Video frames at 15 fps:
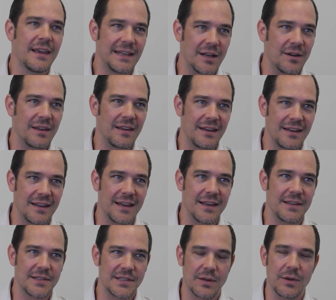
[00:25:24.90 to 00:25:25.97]

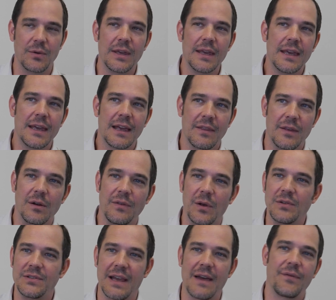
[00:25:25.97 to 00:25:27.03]
So there
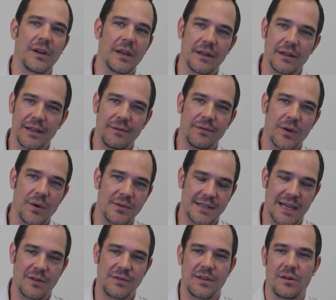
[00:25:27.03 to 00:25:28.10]
are definitely folks
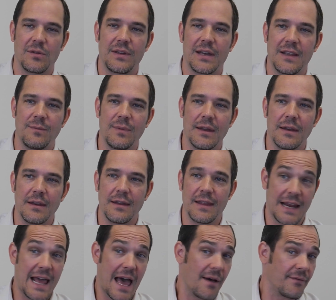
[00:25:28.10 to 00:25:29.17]
out there that
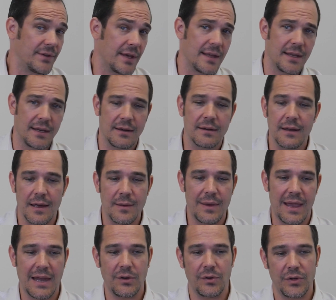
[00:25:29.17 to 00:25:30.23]
have done it
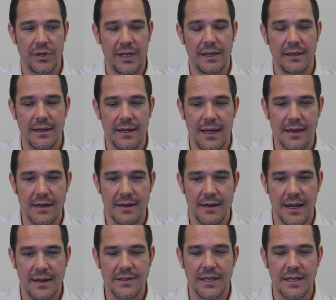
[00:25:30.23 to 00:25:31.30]
manually
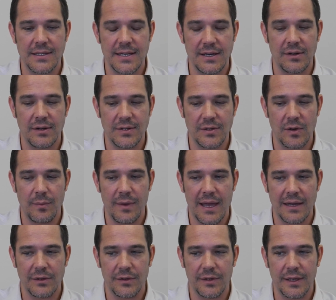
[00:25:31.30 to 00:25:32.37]
and continue to do it
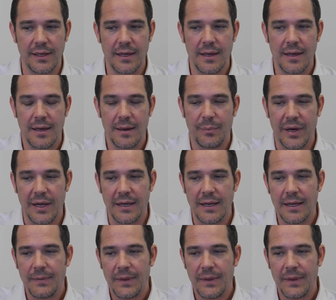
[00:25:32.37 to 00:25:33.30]
manually. But